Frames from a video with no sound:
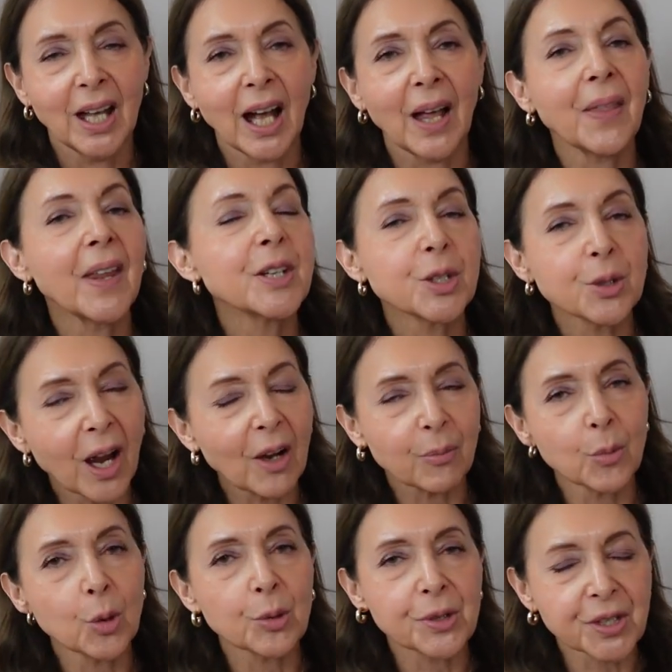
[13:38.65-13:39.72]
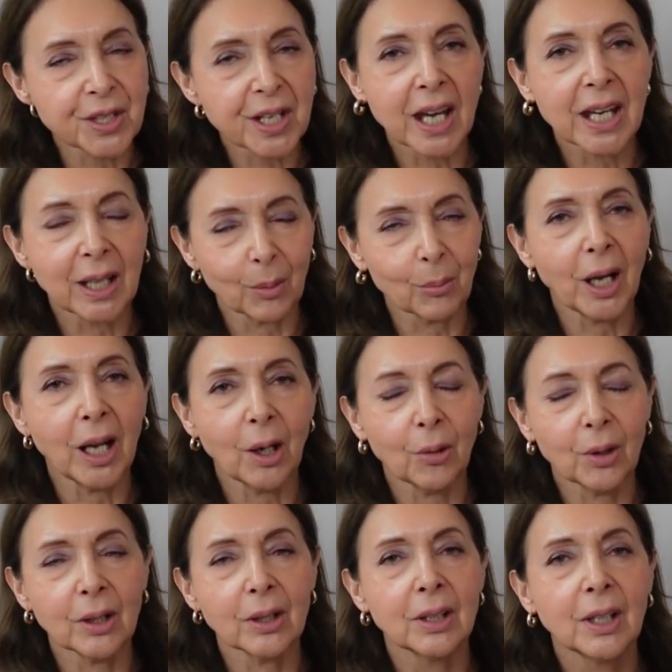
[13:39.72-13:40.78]
And they do have more staying
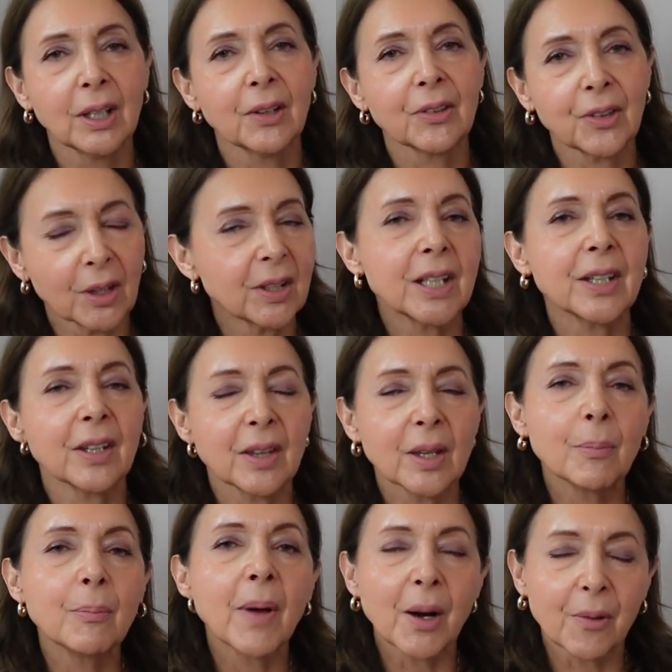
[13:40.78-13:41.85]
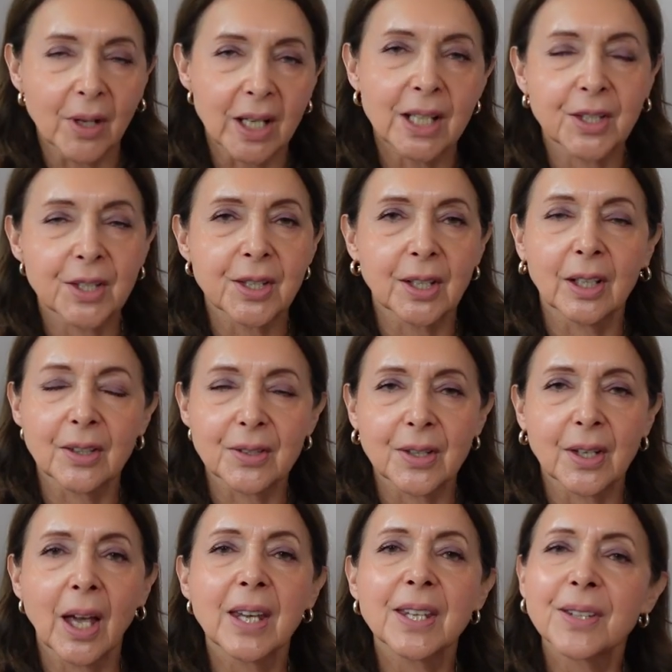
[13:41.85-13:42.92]
power, certainly than the Merit
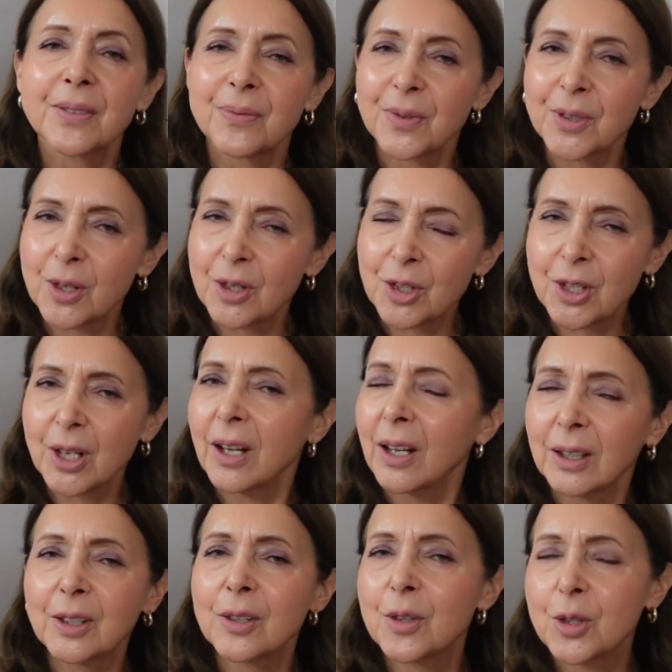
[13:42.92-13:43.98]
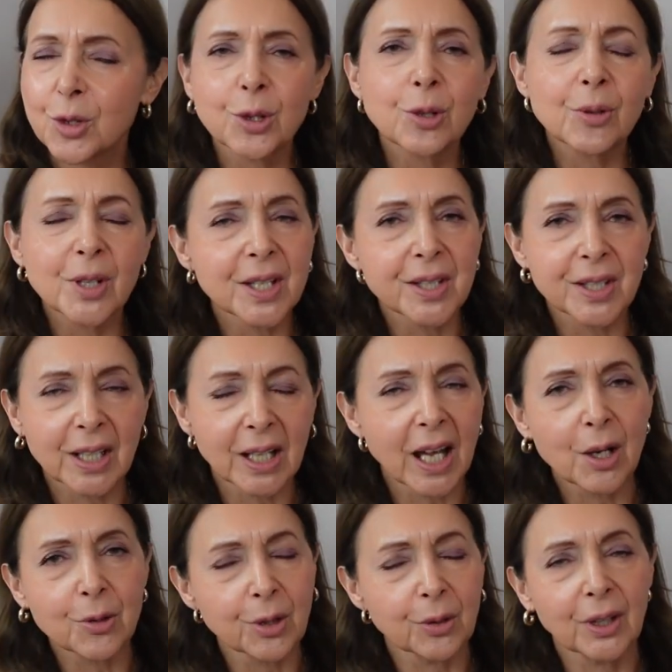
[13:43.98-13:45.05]
does. I the Charlotte, the jury's still
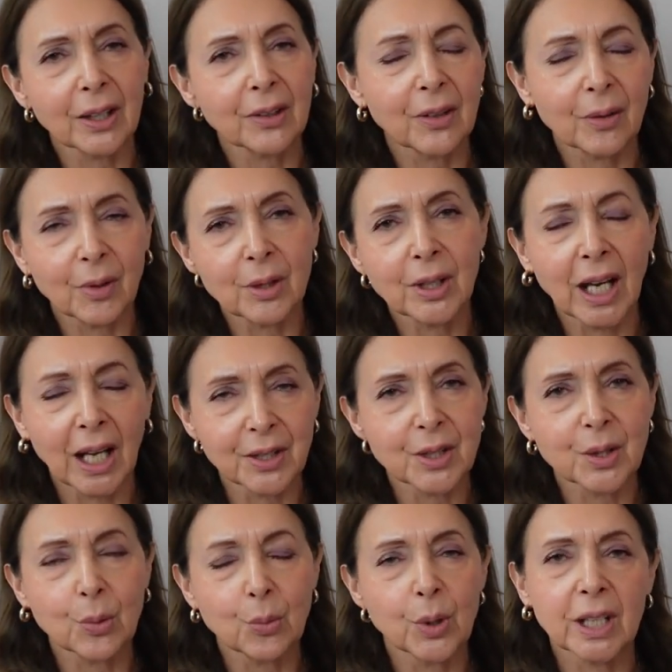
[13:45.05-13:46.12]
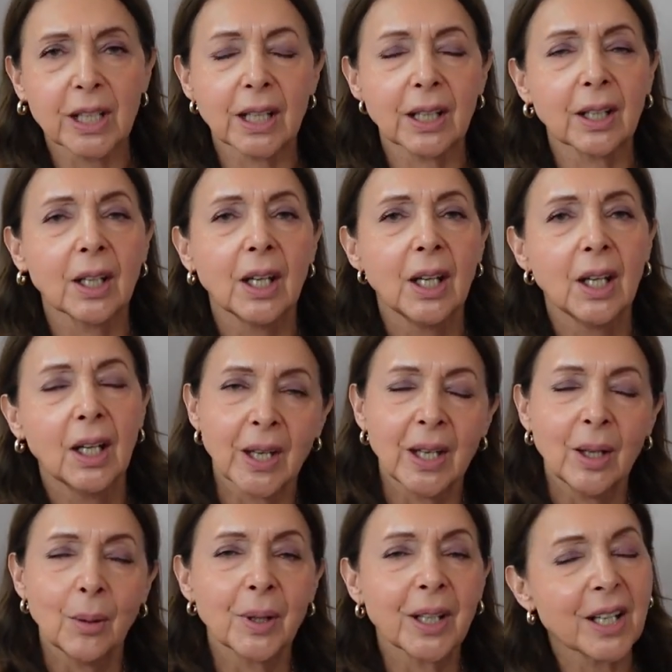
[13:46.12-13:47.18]
out on that because I've only had it a week
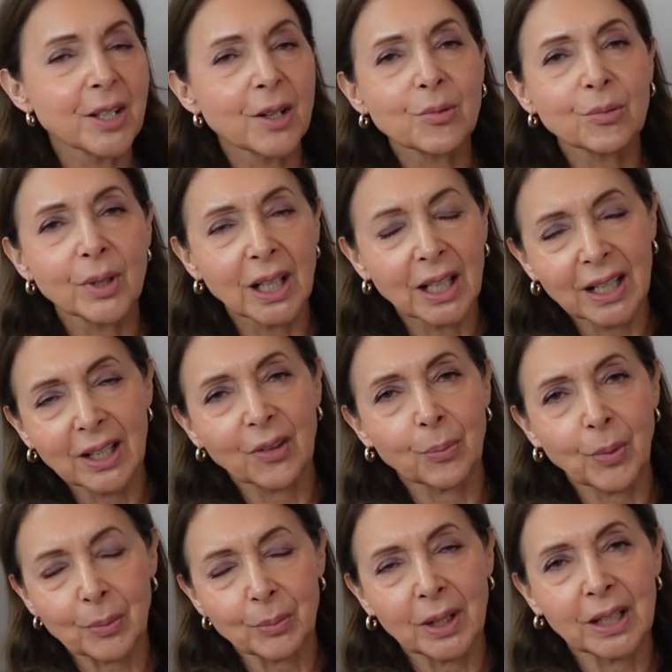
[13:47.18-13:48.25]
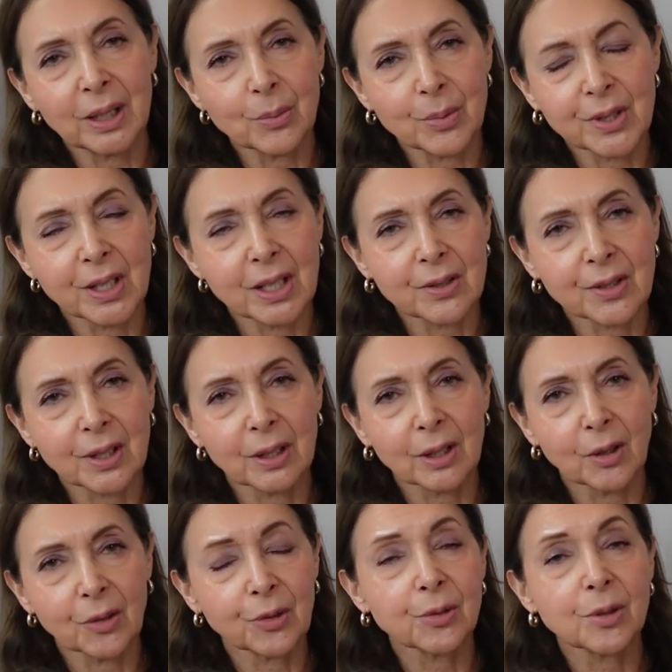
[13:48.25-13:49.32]
but I don't really expect my lipsticks to
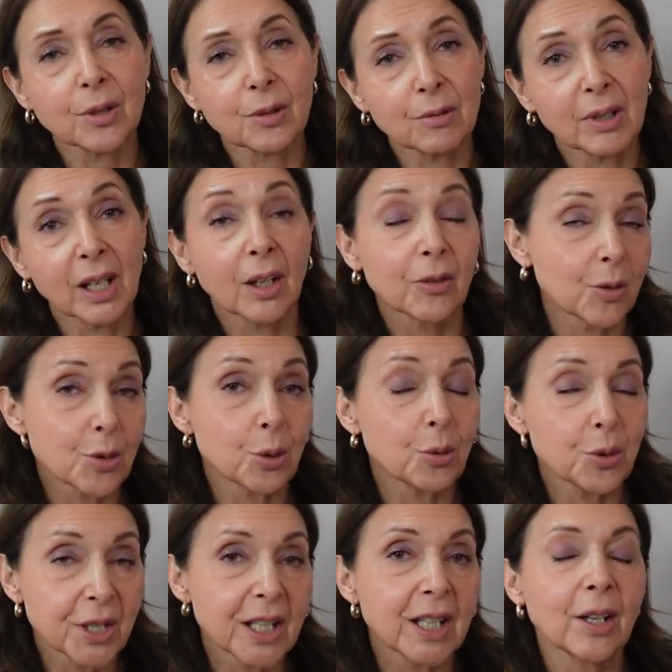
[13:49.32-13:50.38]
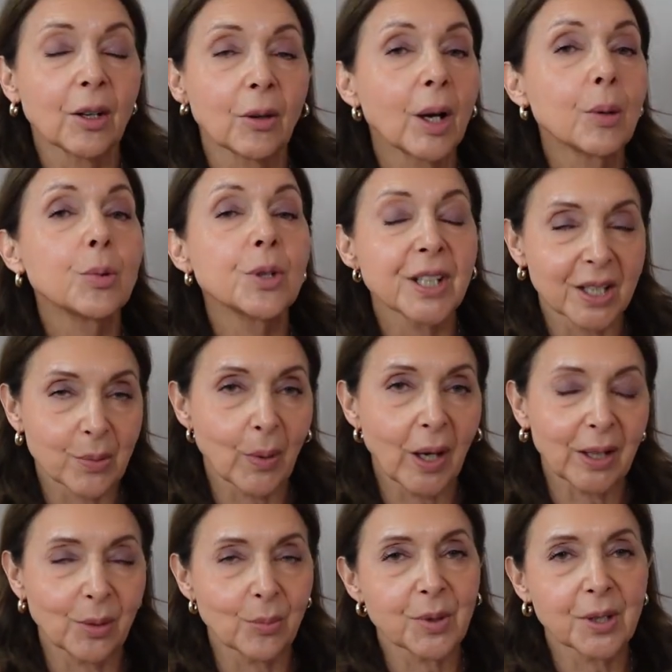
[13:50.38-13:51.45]
last through lunch or dinner. I would
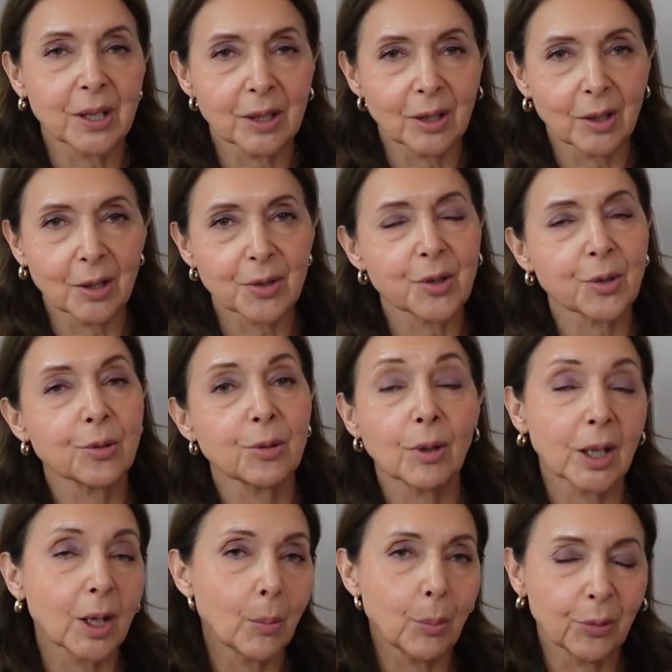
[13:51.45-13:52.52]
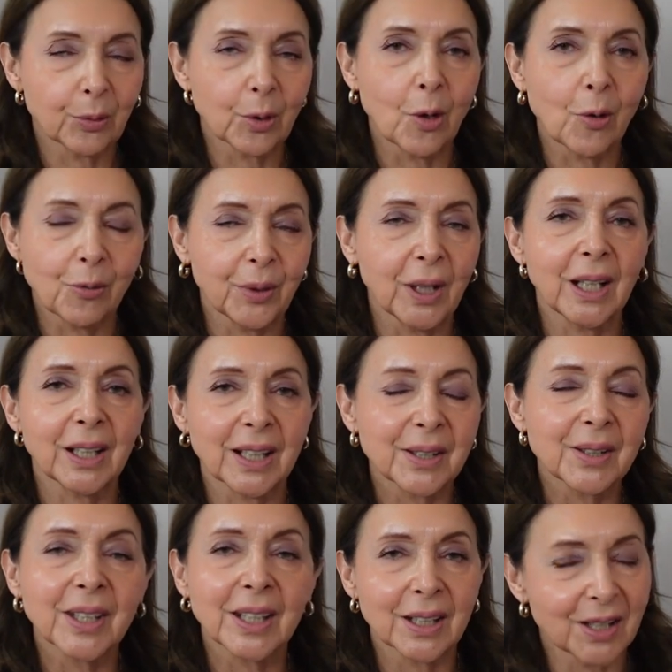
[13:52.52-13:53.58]
expect them to last through a cup of coffee and I
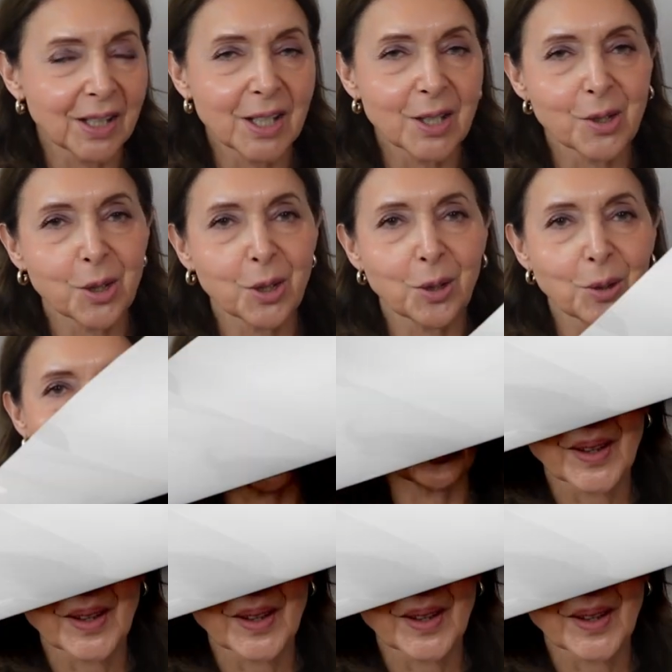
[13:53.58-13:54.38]
think these do.